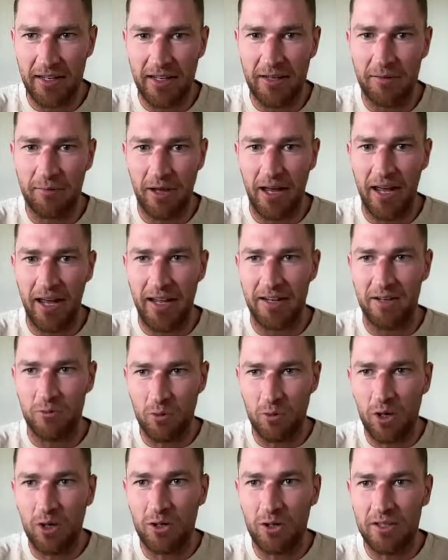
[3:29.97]
knee pain,
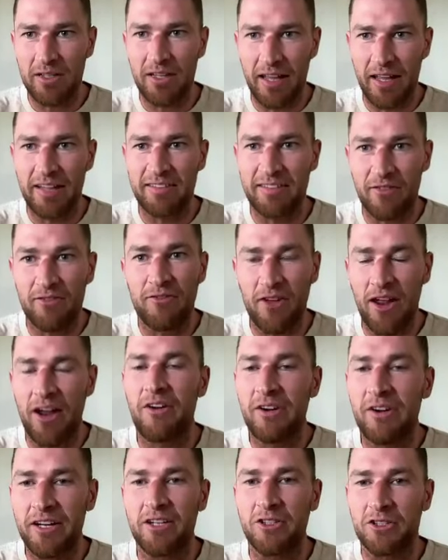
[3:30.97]
well, there's a
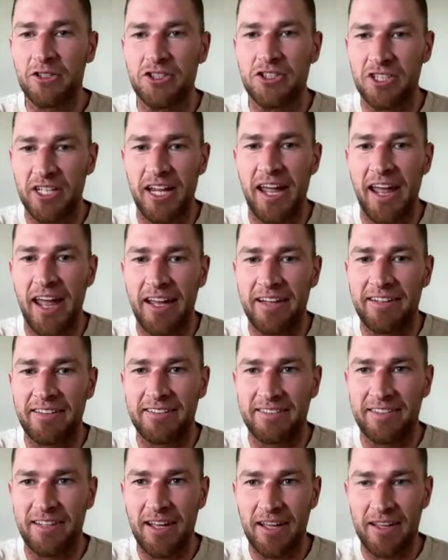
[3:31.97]
very good
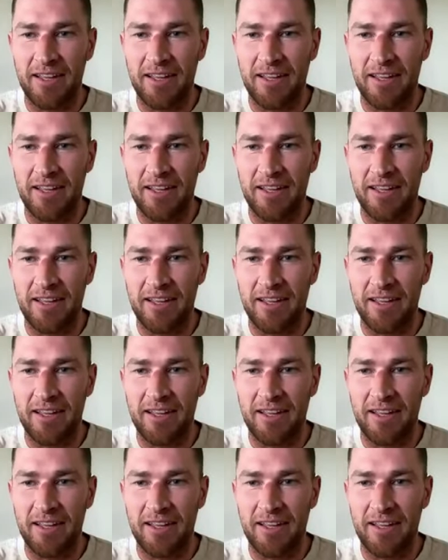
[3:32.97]
chance